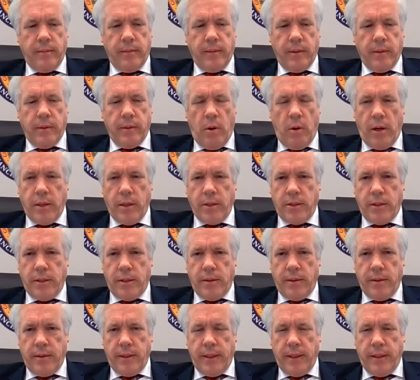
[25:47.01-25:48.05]

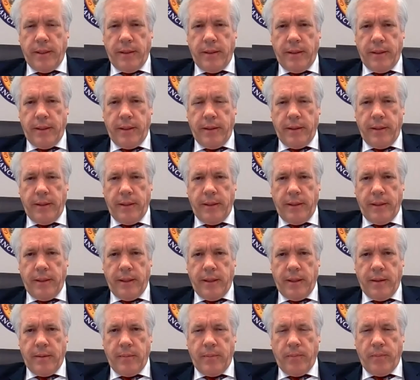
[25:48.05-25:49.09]
launched in
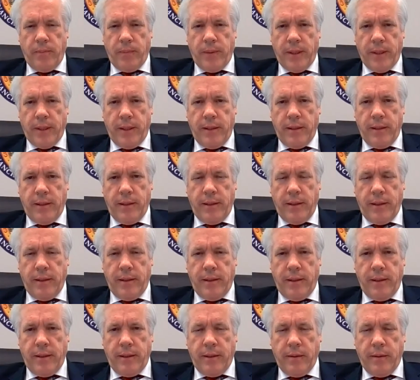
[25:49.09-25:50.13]
the
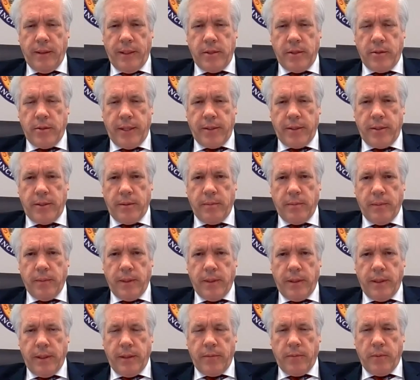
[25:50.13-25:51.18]
legislature
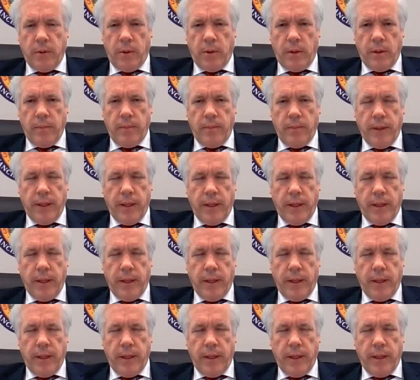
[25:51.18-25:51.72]
in Florida.